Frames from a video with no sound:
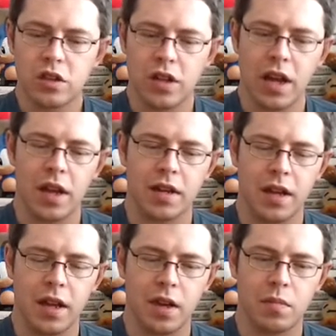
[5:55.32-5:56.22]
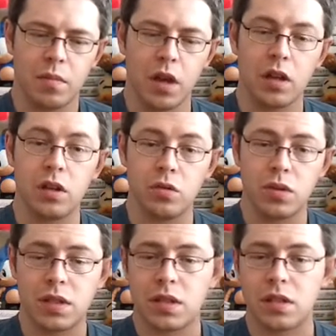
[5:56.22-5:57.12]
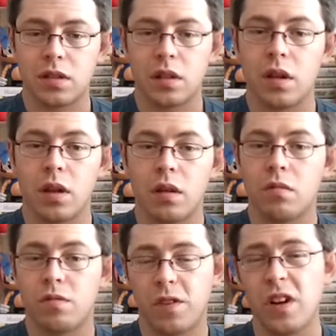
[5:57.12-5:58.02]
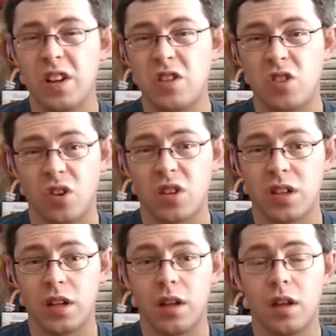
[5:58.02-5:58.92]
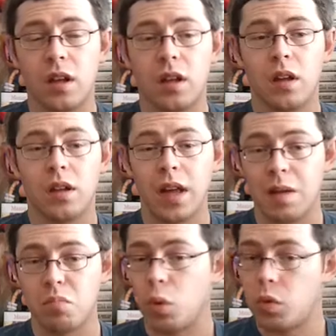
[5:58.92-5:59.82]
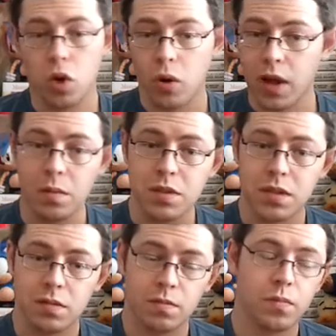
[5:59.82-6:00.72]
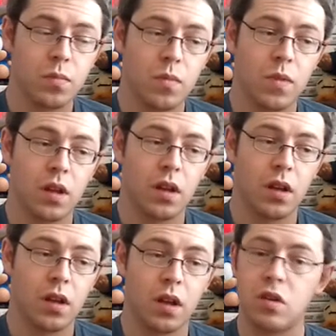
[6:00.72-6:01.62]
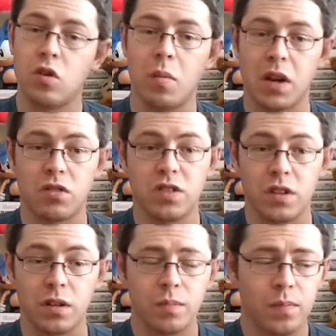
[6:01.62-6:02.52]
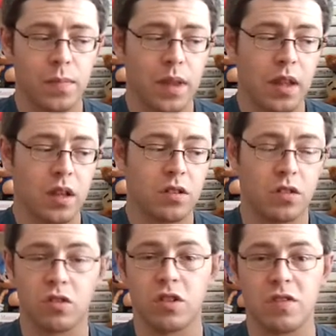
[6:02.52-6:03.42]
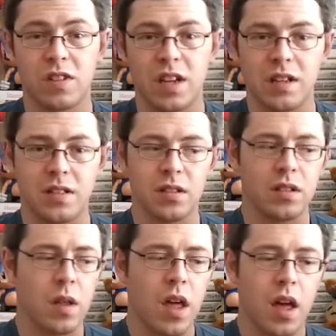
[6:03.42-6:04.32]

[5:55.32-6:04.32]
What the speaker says: She had a loose, fairly dirty Game Boy with no games, no batteries either. I couldn't even test it.